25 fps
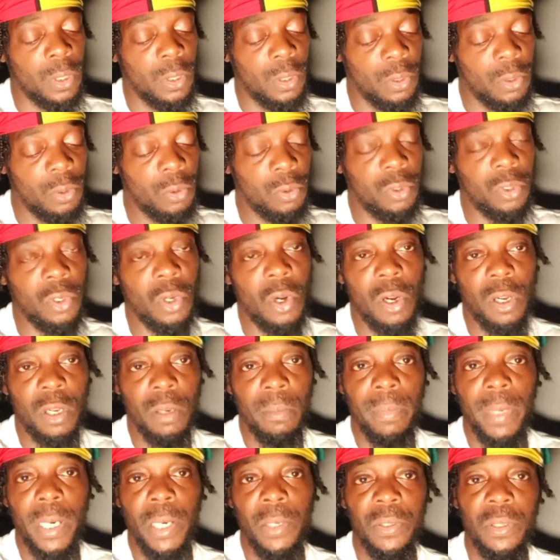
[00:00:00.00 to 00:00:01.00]
you
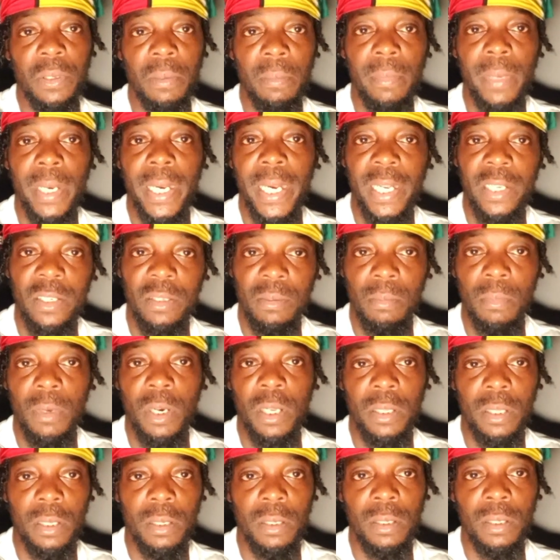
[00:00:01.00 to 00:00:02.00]
talking about the man's
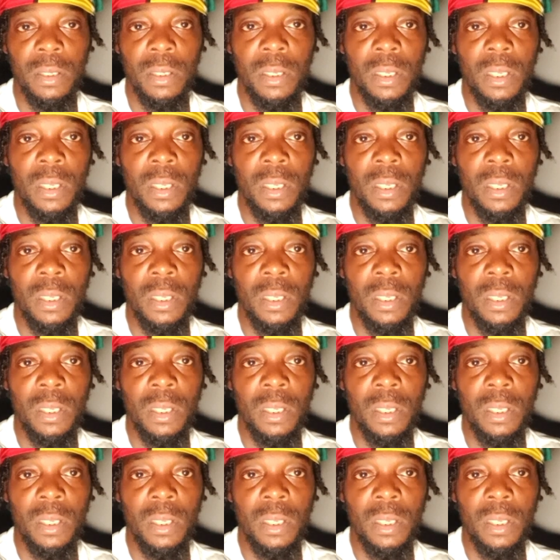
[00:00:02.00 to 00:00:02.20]
mother,